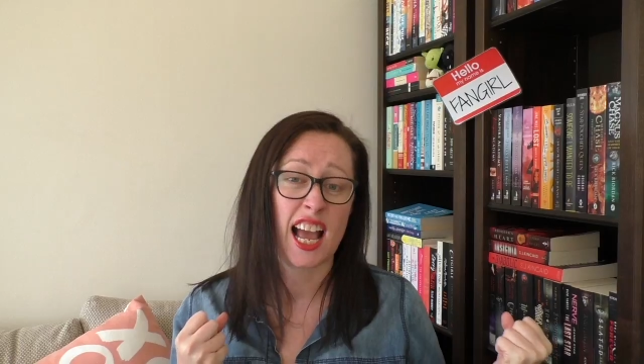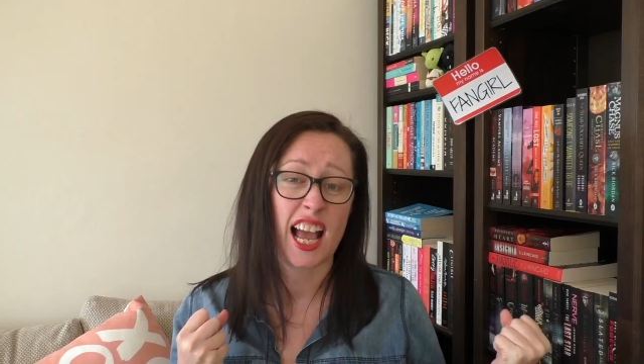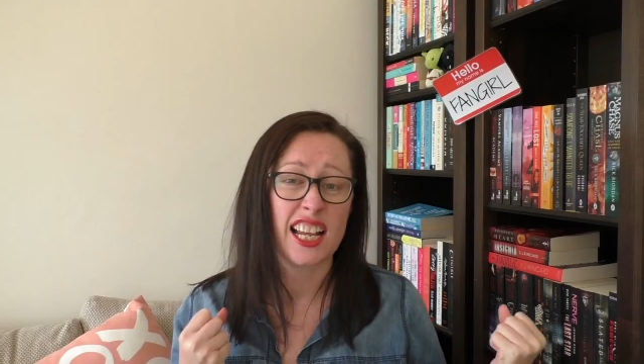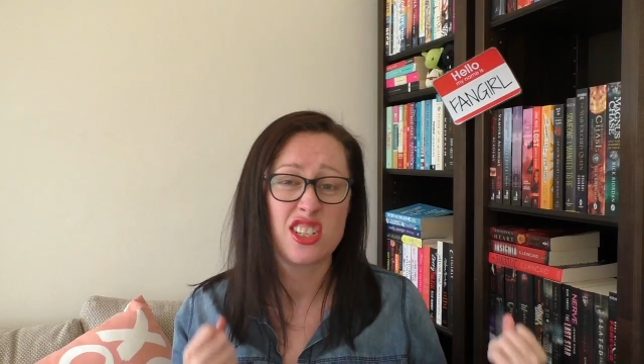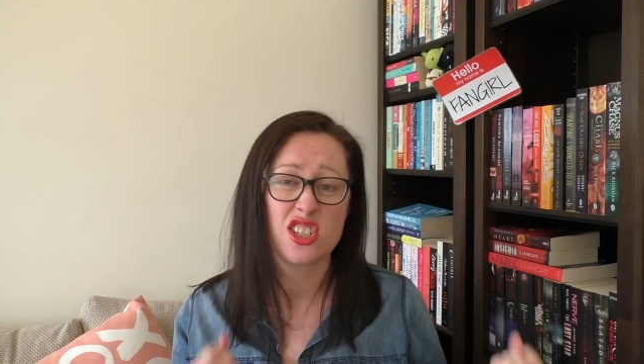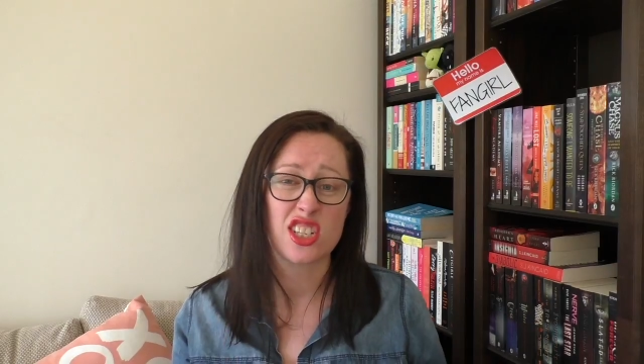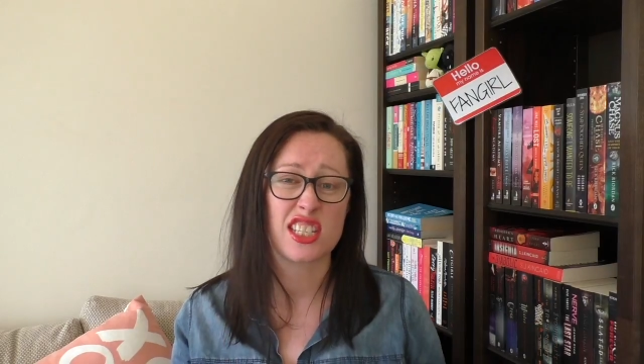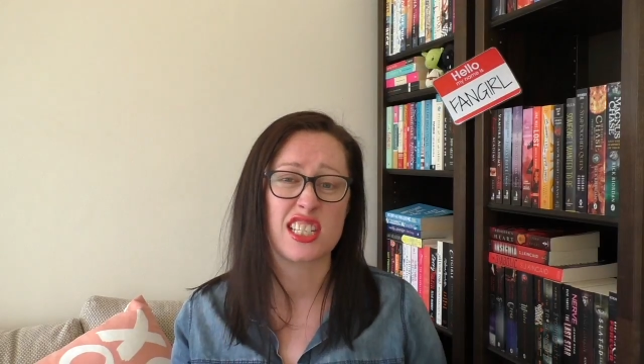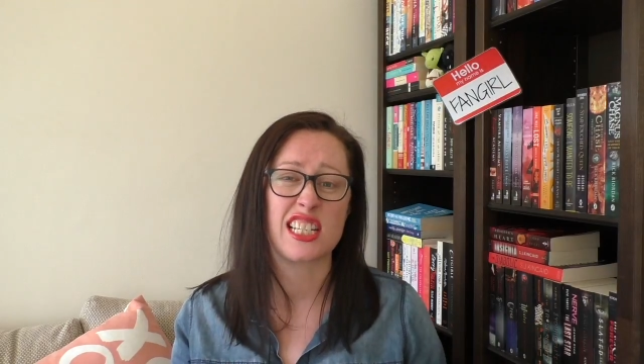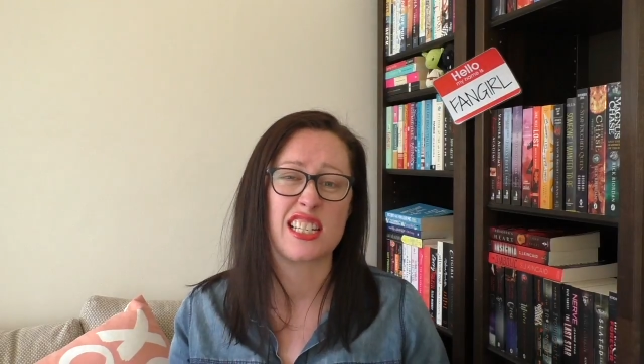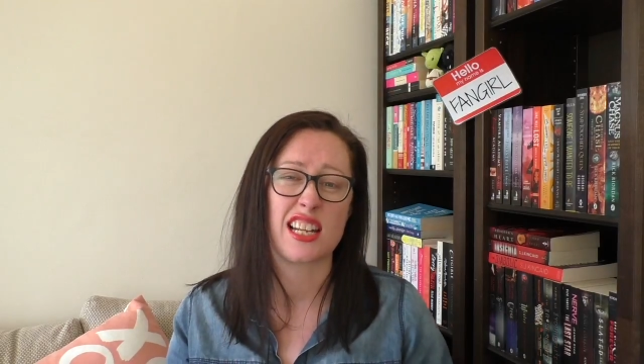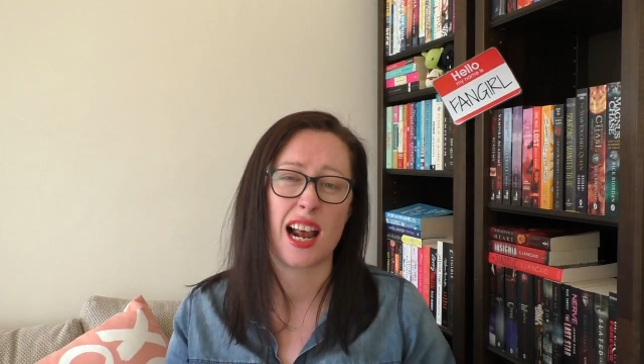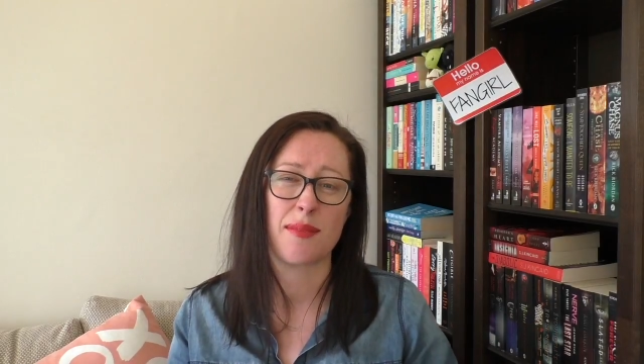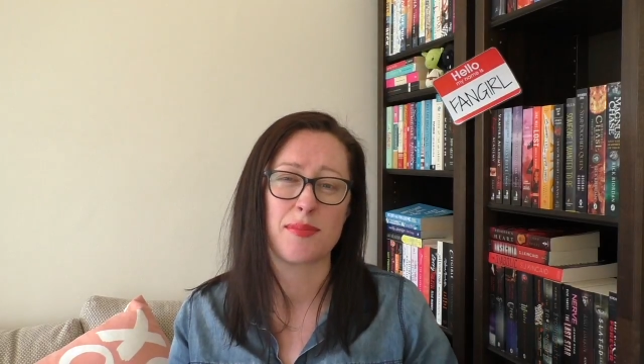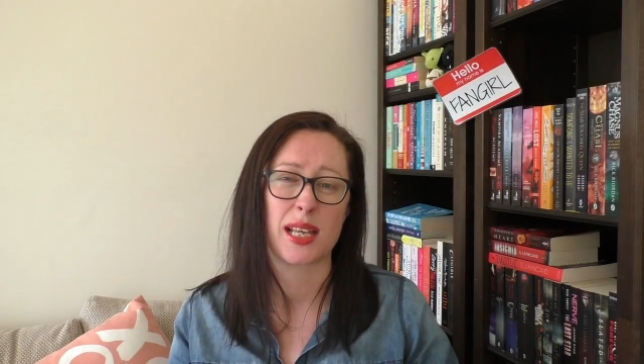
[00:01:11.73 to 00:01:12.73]
And just in
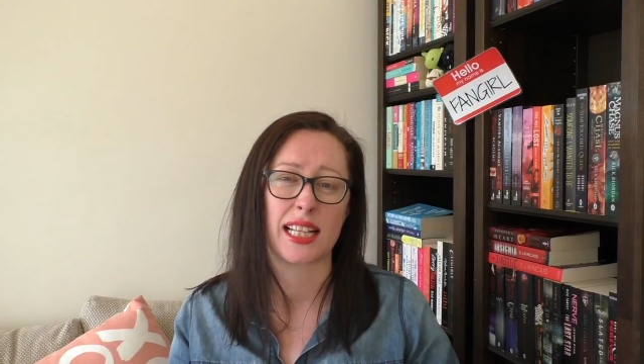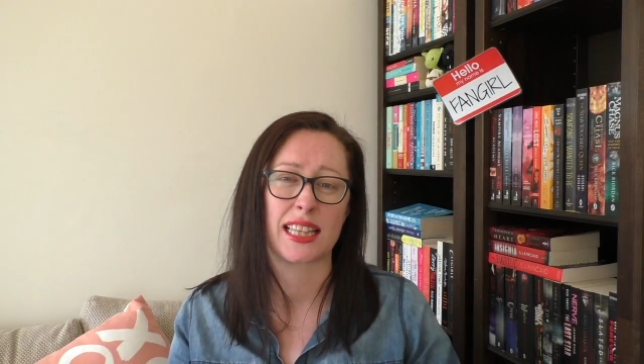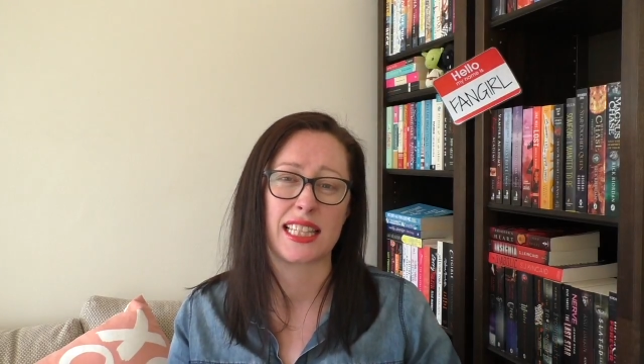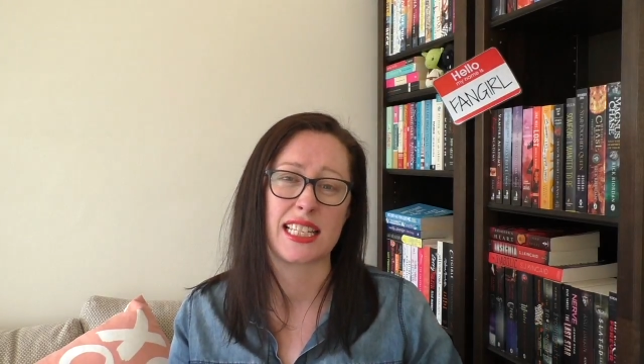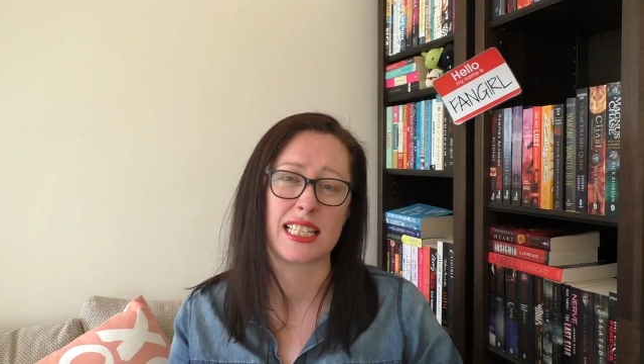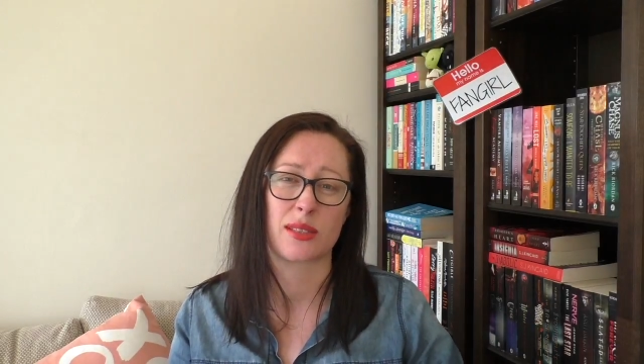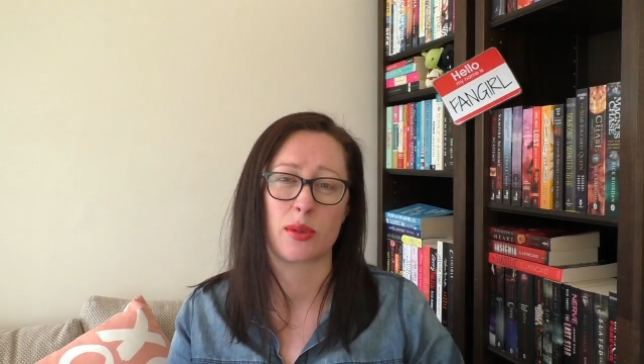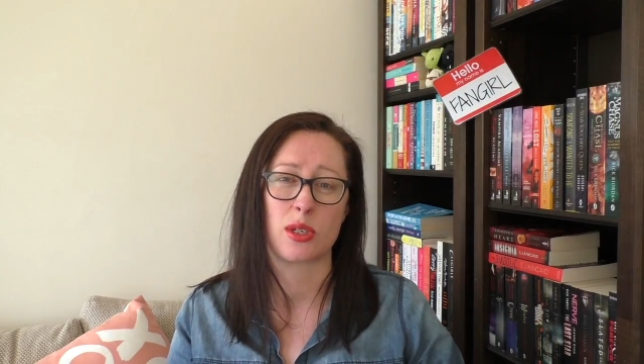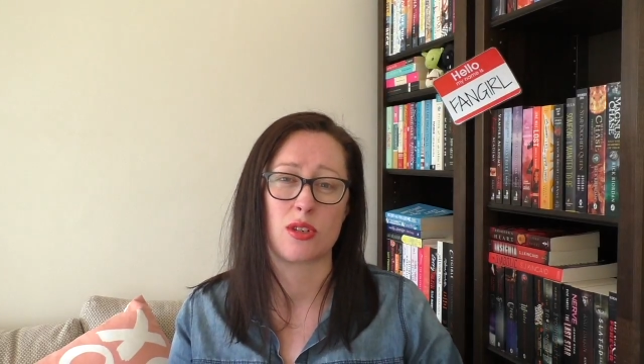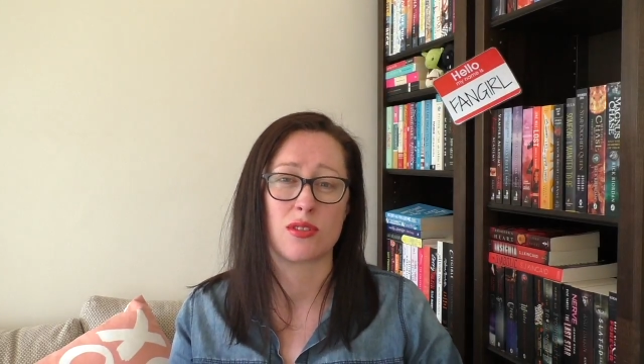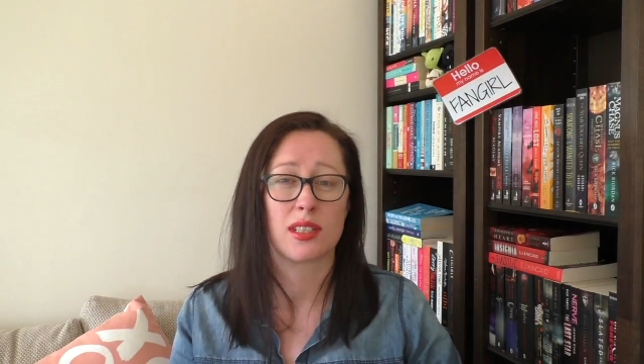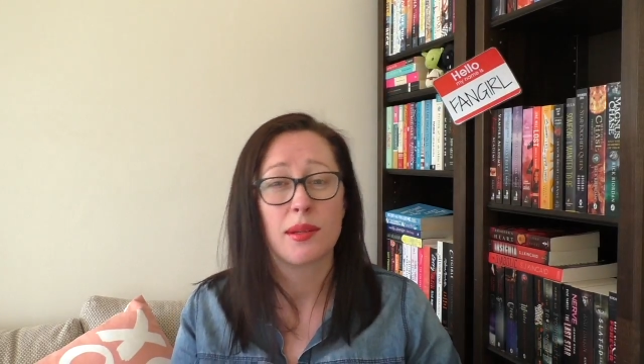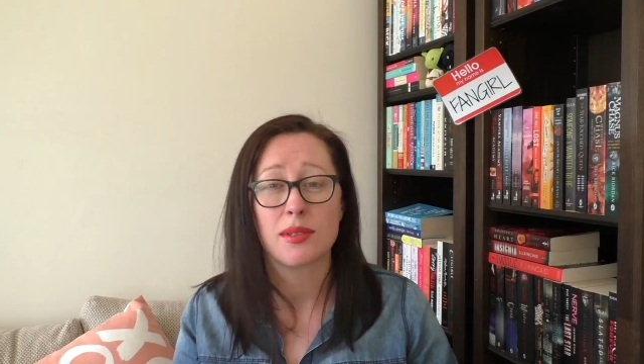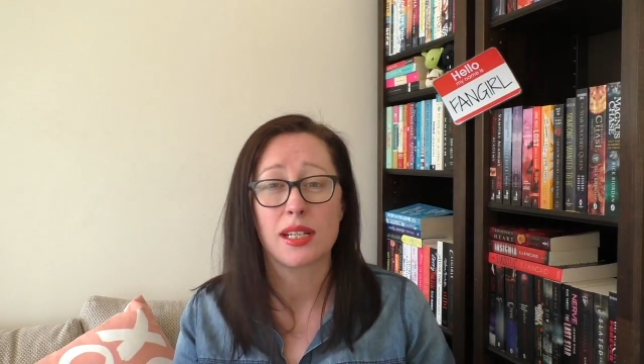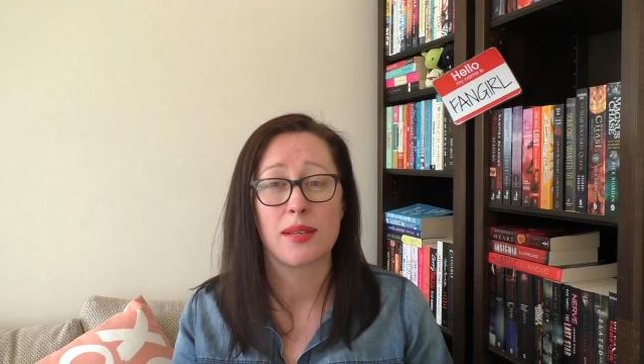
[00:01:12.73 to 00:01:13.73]
times like this, when you
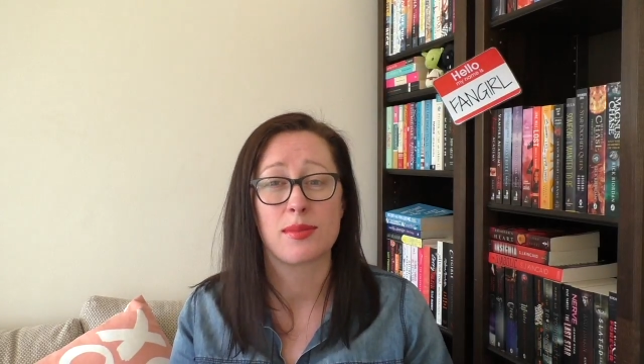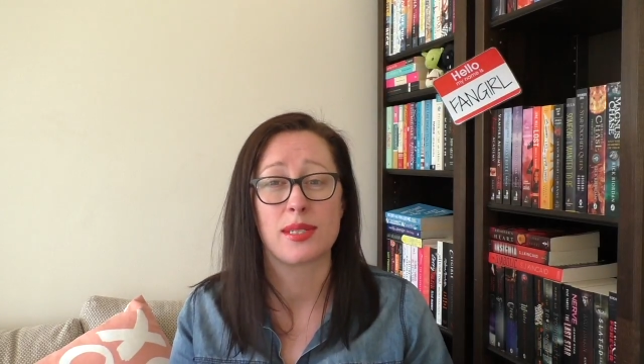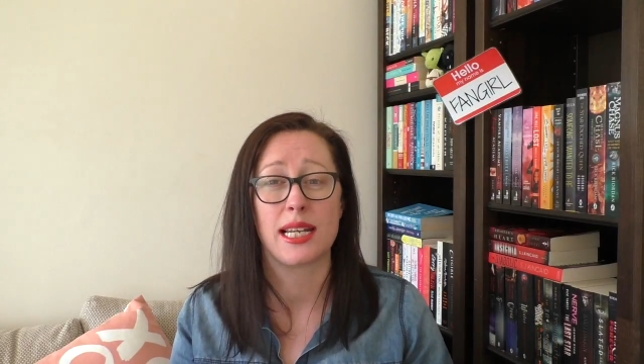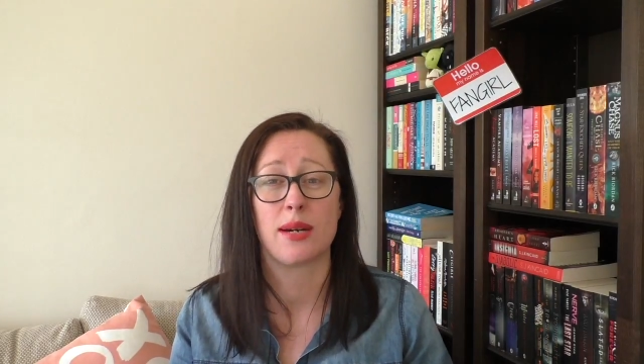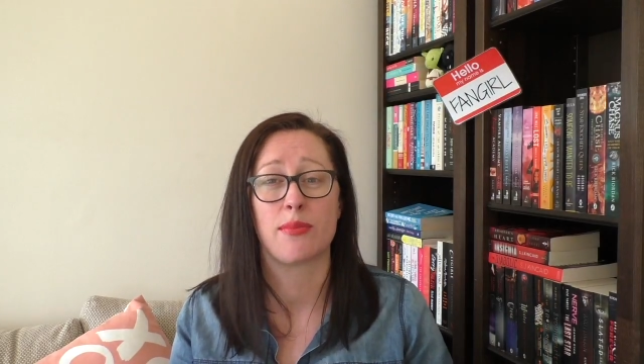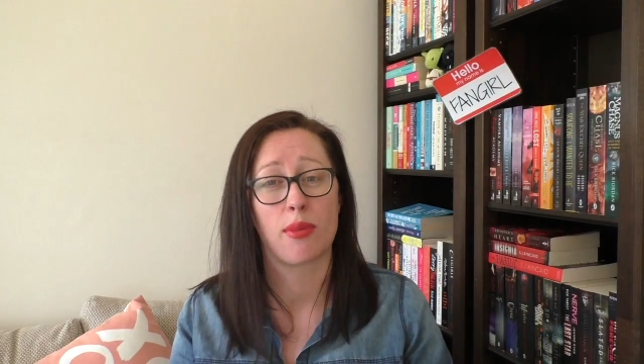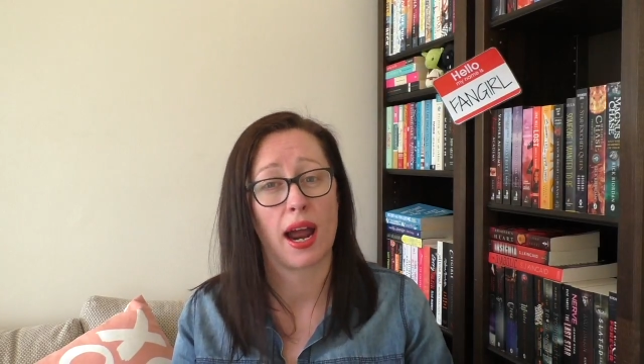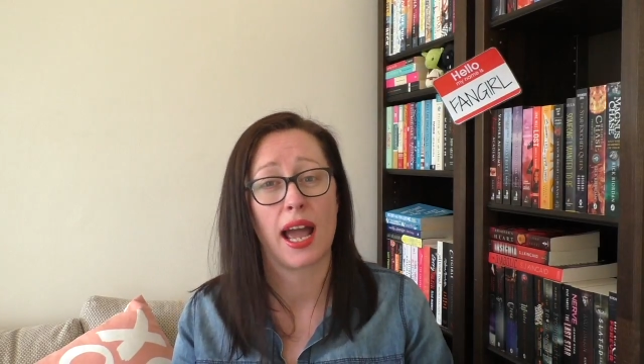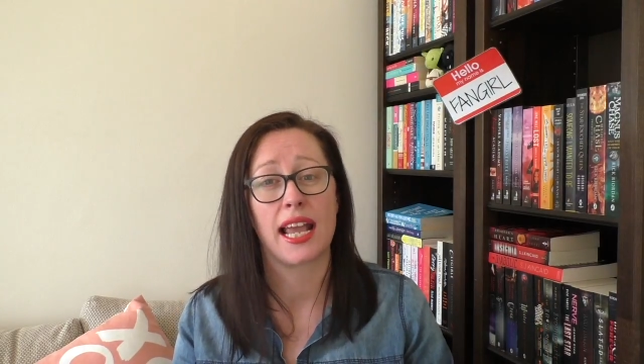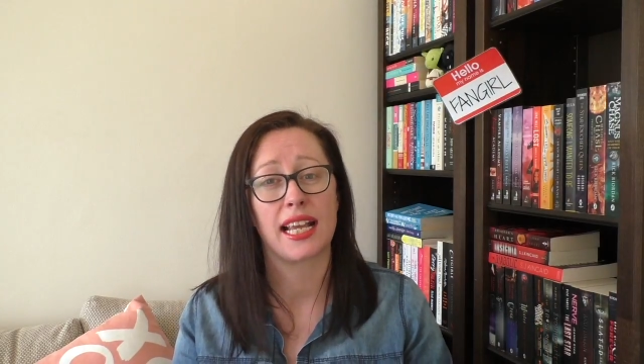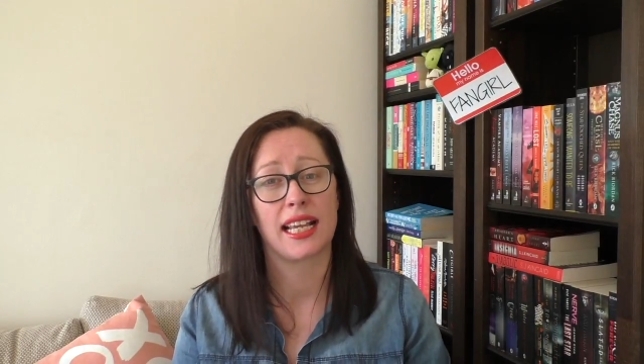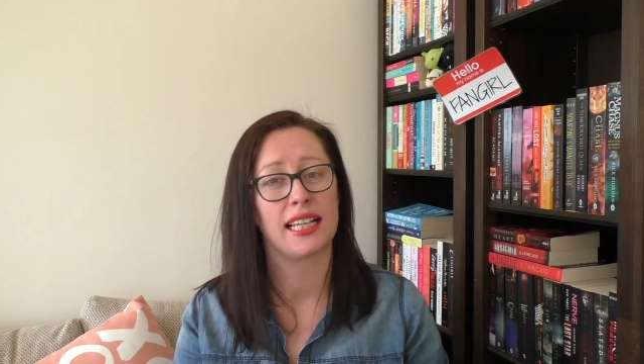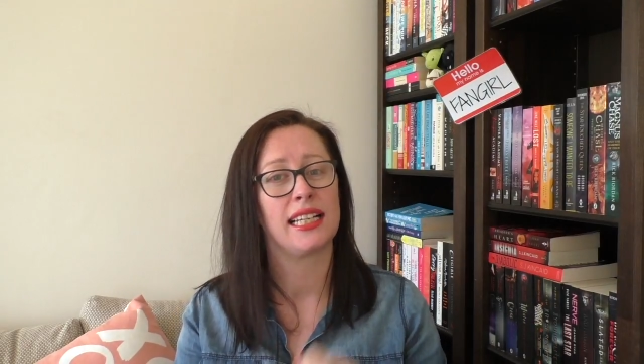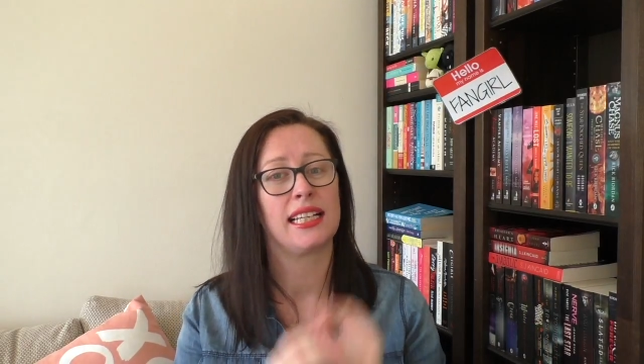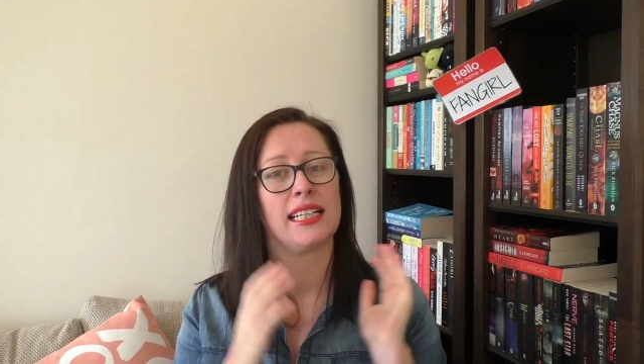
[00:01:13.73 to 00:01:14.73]
sometimes need a break,